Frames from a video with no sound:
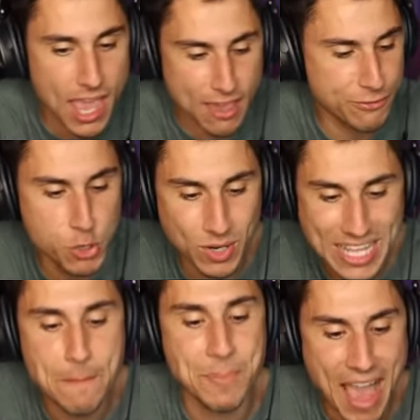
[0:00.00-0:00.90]
If you would
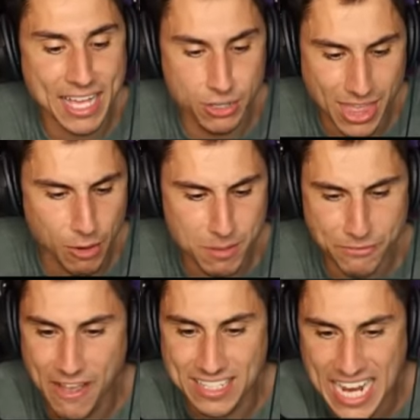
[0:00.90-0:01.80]
get back here, that would be
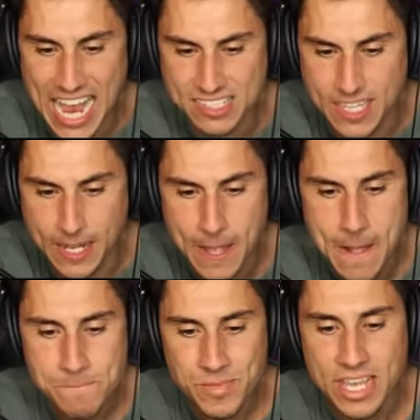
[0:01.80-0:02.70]
fantastic.
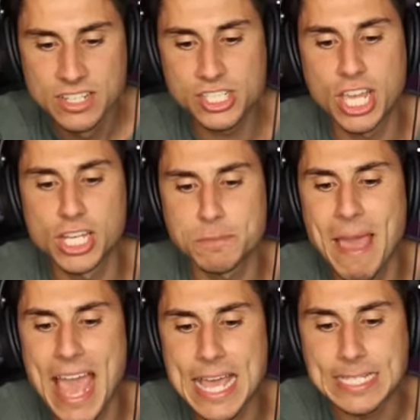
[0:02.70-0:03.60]
Excuse
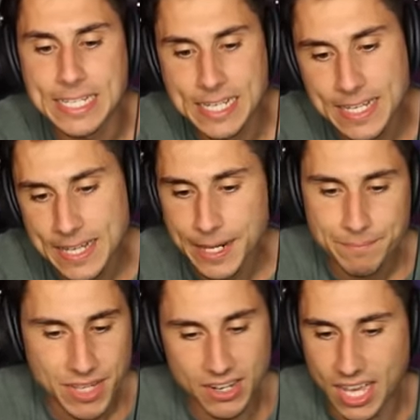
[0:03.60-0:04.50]
me!
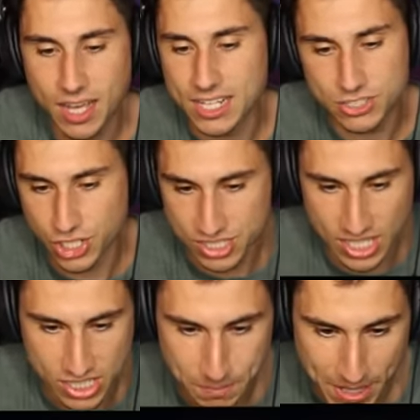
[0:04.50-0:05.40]
Okay, it just
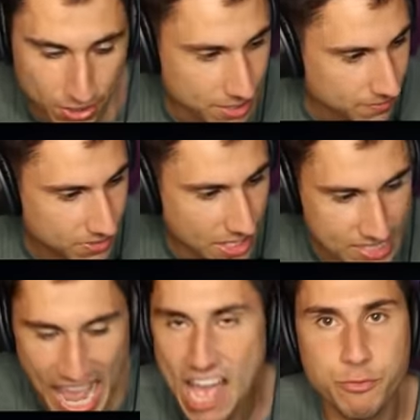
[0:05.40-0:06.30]
disappeared. It's
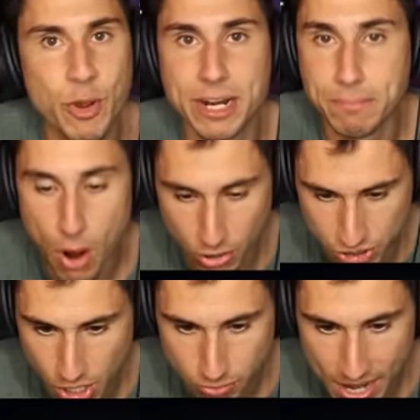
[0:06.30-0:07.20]
halfway to
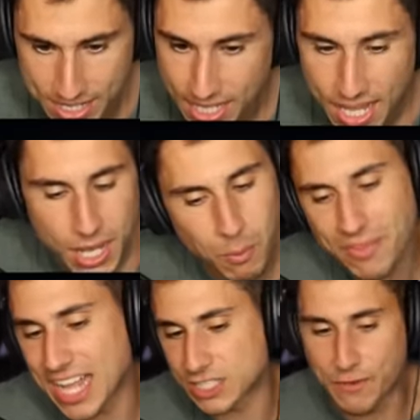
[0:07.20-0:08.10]
Mars already. Well,
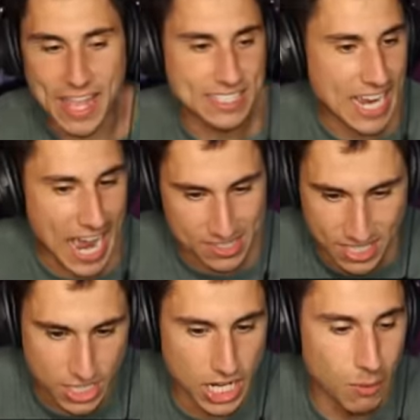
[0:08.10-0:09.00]
that's
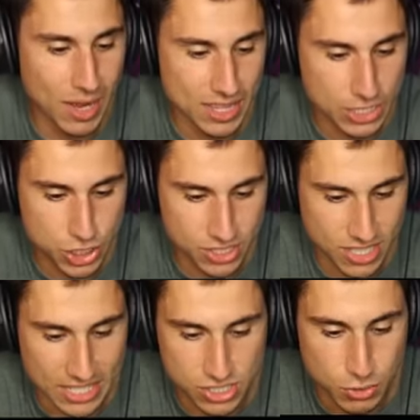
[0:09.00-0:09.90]
fantastic. You know what? Let's just,
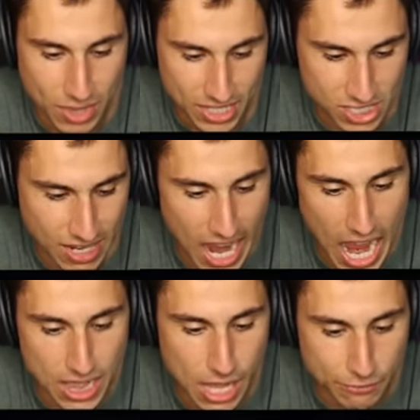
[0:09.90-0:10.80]
let's do this. I,
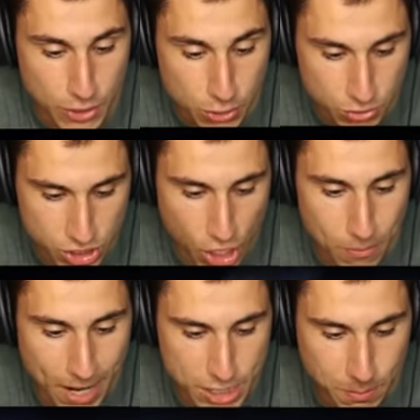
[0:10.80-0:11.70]
I love Newt so
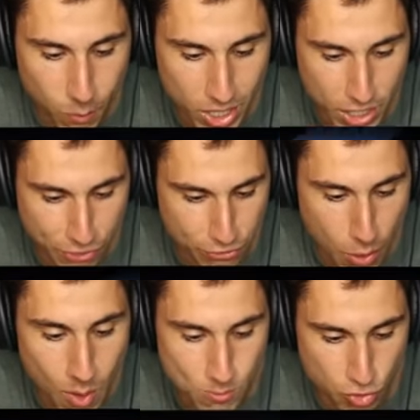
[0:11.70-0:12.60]
much, but we're going to
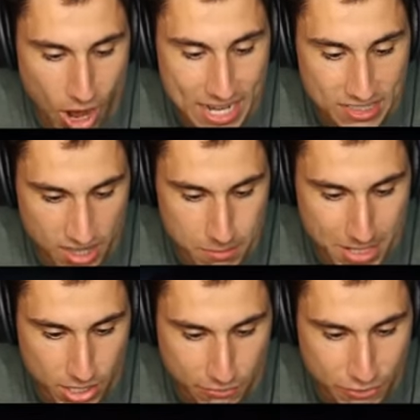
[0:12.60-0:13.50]
throw him right into the
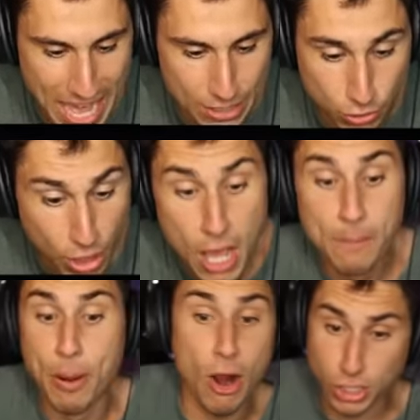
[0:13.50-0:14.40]
middle of Flat Earth.
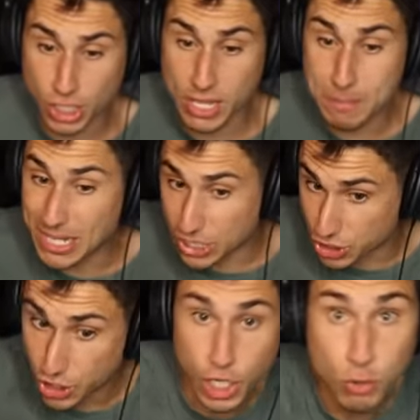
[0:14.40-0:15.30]
Partially
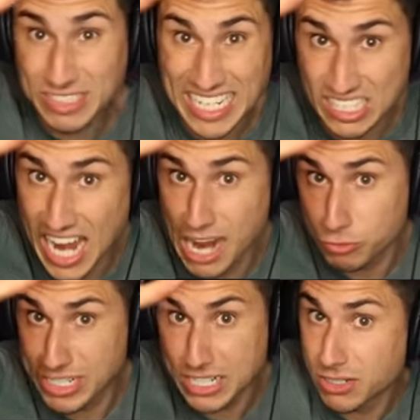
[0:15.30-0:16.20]
because Newt is not
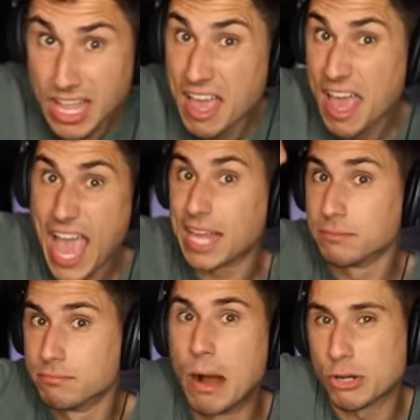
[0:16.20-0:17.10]
real, and
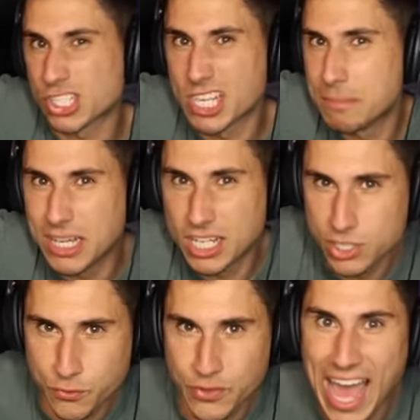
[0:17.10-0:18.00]
mostly
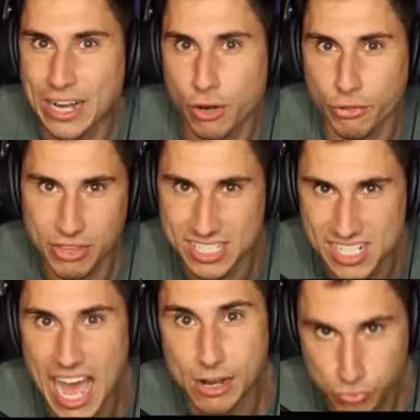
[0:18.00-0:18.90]
because Flat Earth is
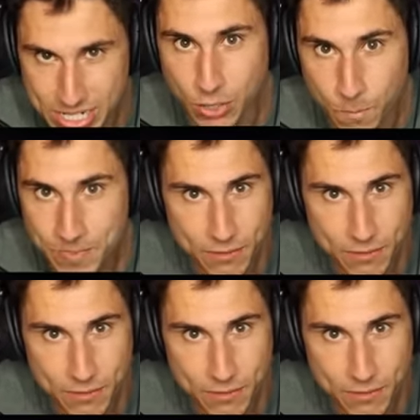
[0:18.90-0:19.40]
not real.